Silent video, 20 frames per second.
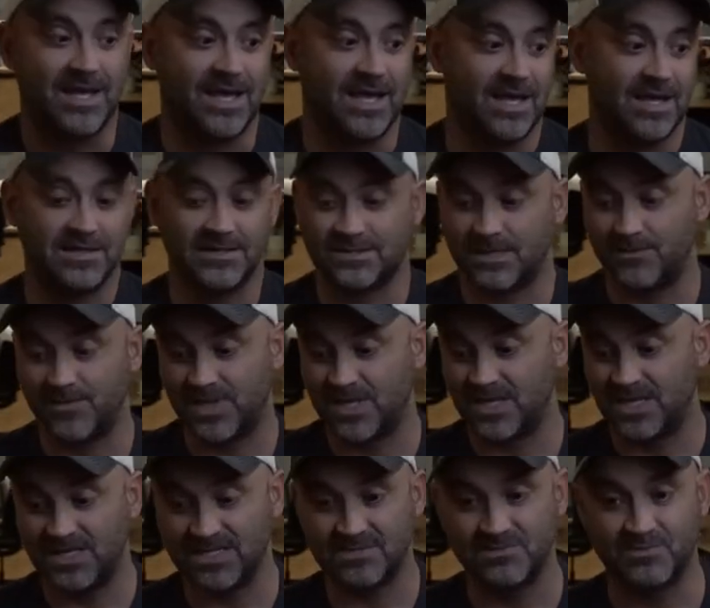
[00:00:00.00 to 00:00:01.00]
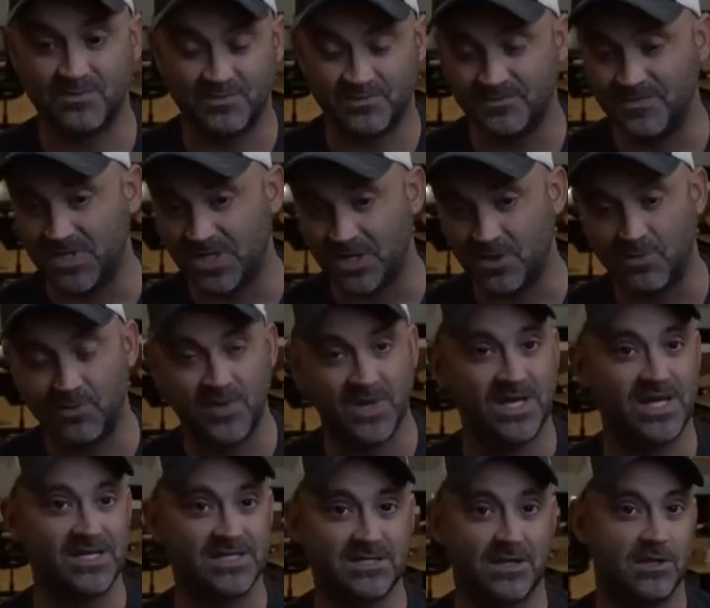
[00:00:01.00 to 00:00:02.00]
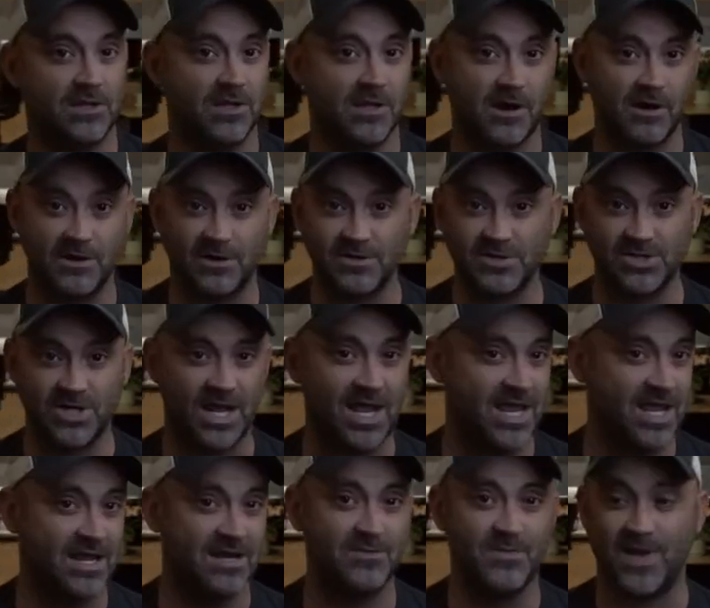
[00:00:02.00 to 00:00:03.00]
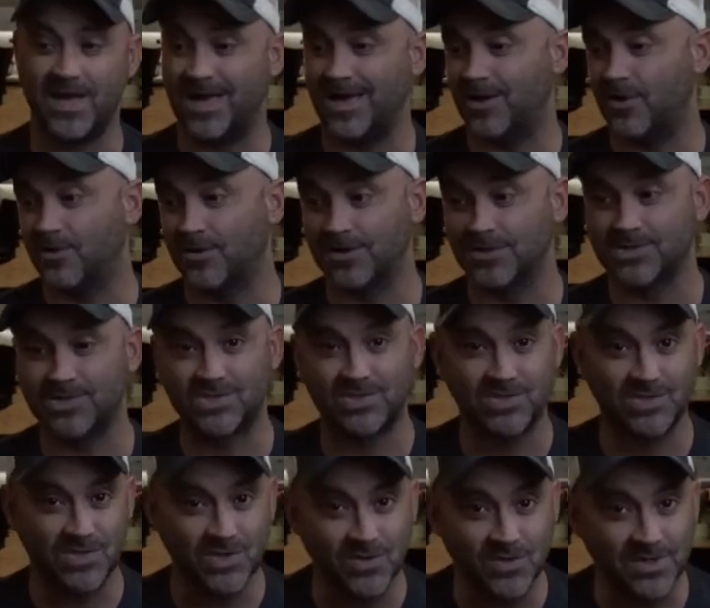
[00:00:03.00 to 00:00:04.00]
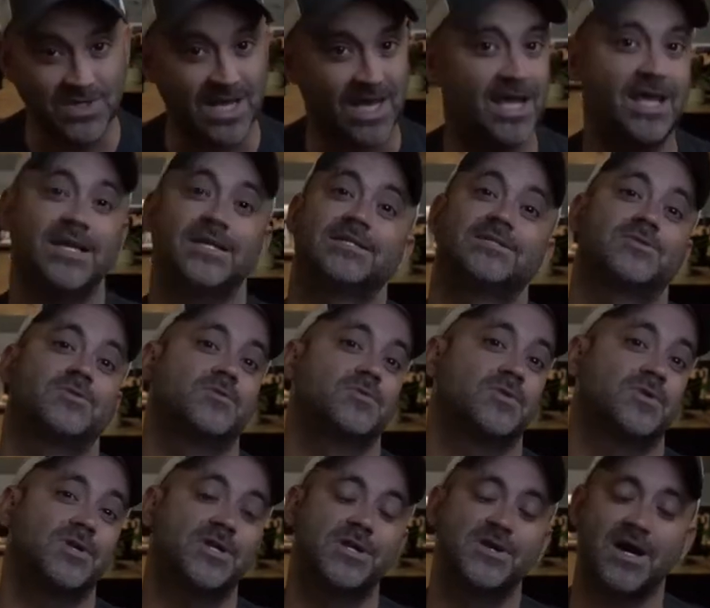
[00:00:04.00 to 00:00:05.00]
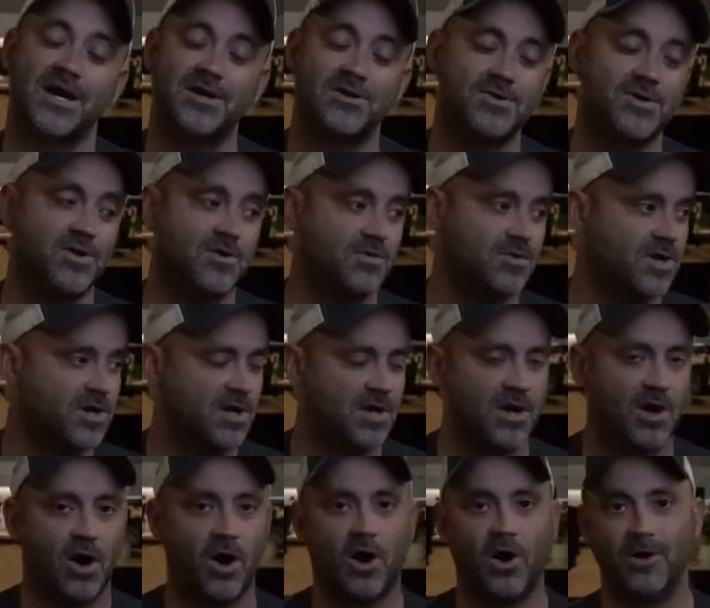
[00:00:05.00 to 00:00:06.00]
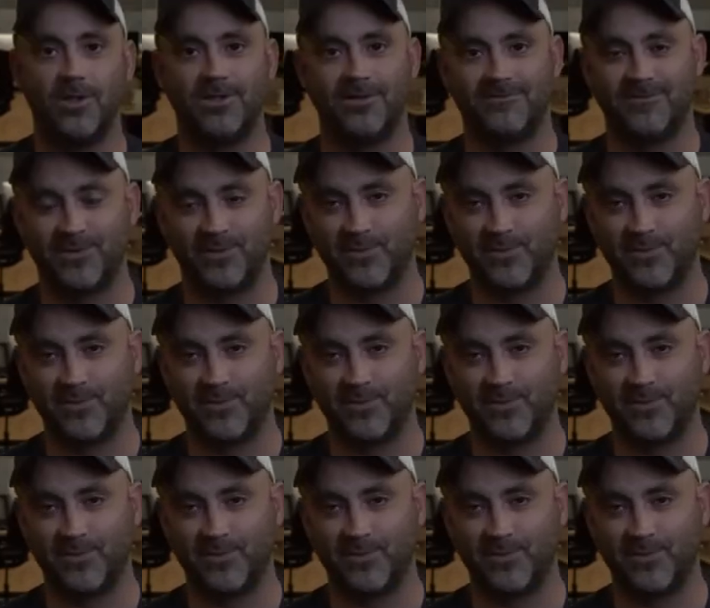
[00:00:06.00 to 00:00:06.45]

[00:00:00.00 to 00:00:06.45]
and something as, you know, big as a large handbag or a suitcase, or, you know, I don't know all of the